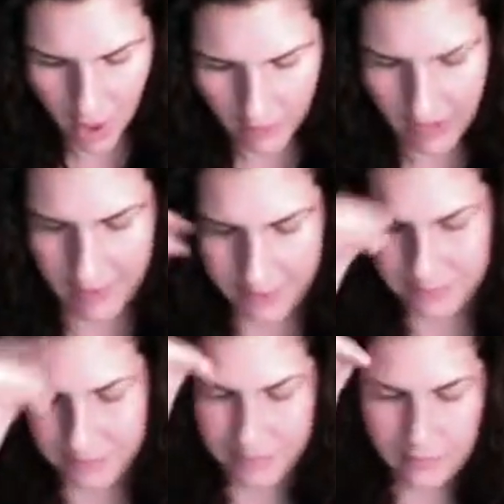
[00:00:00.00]
Okay,
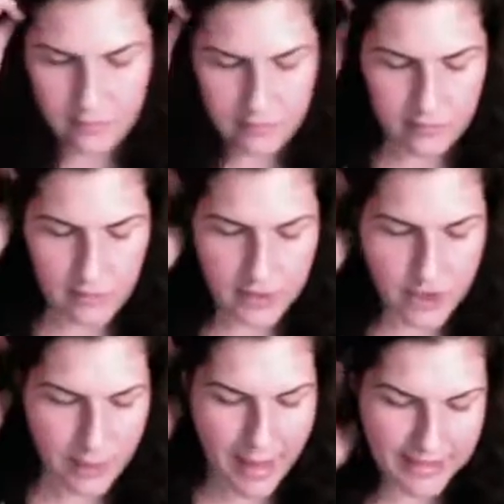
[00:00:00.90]

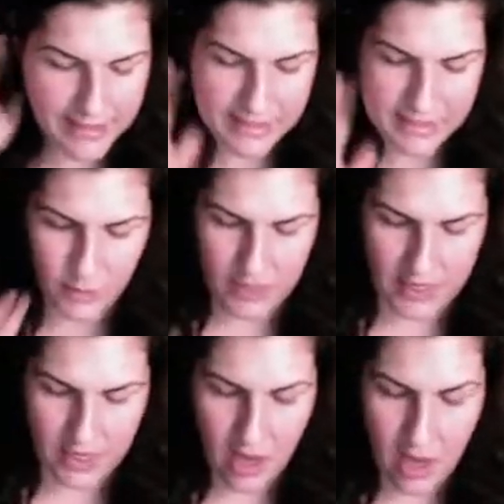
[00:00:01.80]
so back to this
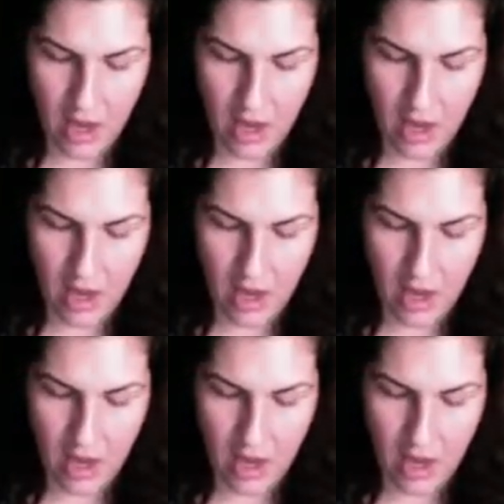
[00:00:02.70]
week.